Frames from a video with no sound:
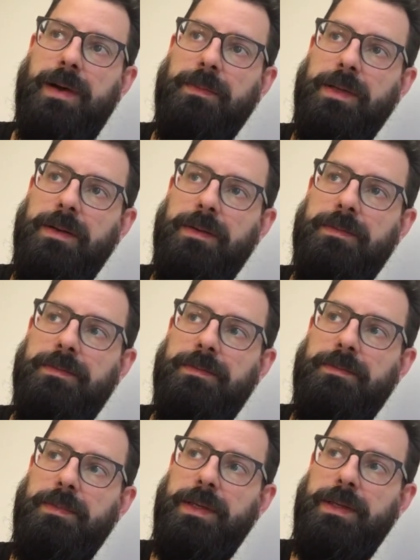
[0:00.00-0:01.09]
I'm going to
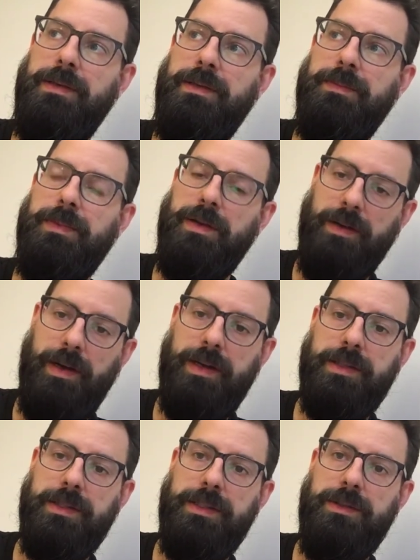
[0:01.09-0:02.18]
be
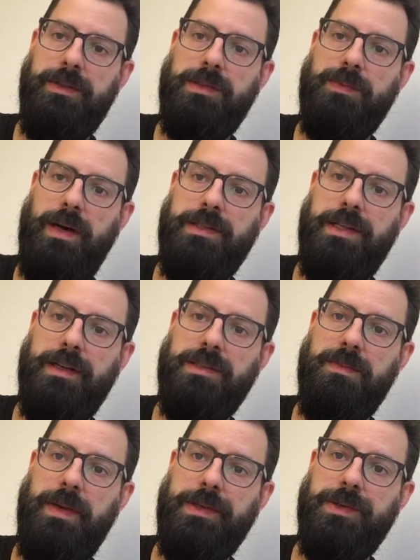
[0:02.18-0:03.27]
periodically doing spot checks
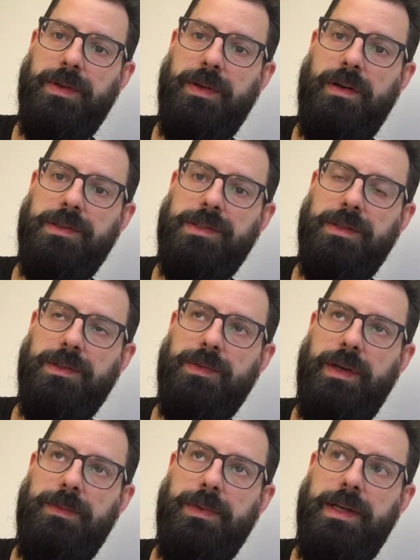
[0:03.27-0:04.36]
to make sure they're all still in the
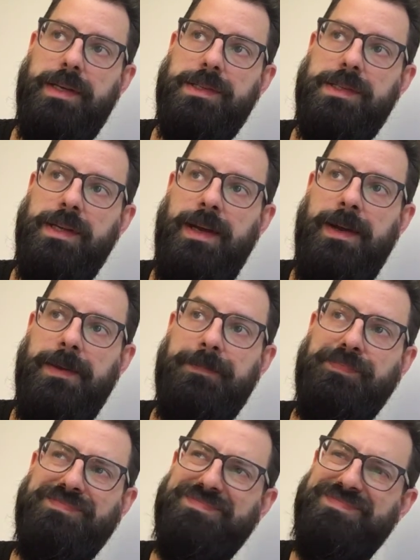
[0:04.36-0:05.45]
right place.
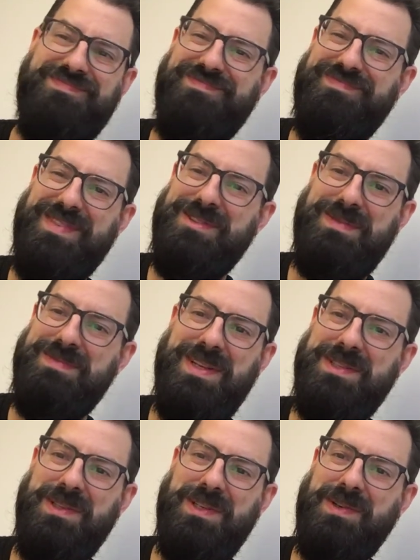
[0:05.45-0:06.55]
If something
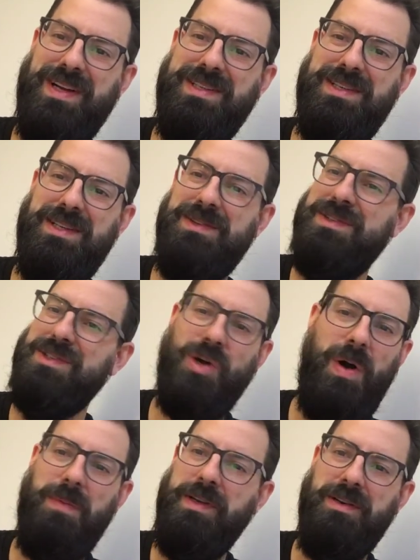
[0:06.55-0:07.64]
doesn't look right to you, just
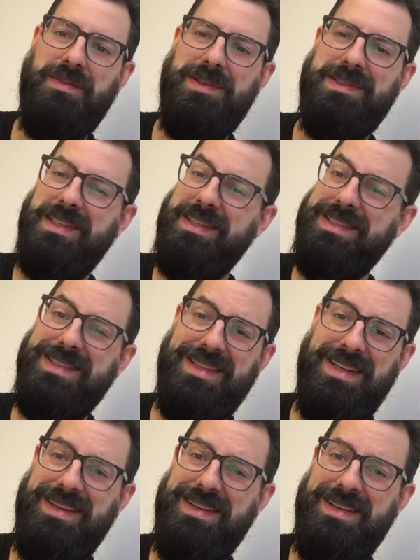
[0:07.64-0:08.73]
call me over and say, is this
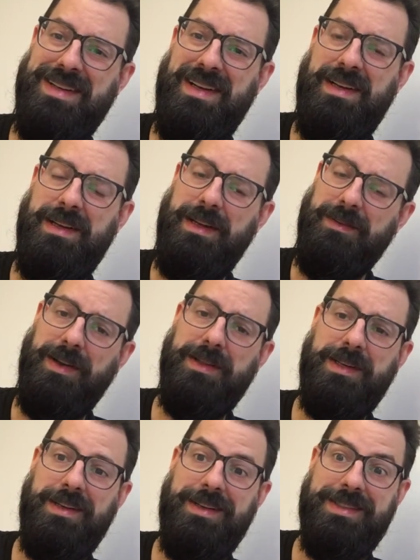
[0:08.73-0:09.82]
it? And if I
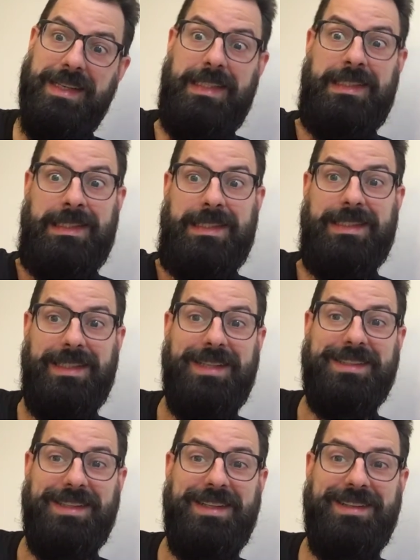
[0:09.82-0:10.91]
look in it and say,
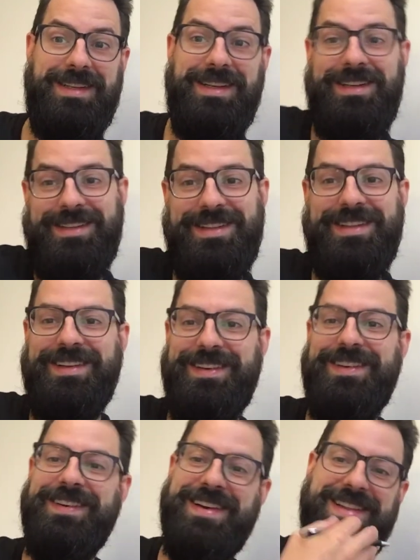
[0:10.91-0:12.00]
that's it,
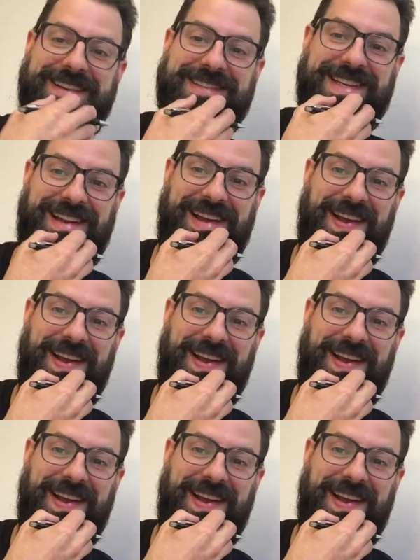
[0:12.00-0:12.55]
okay, that's it.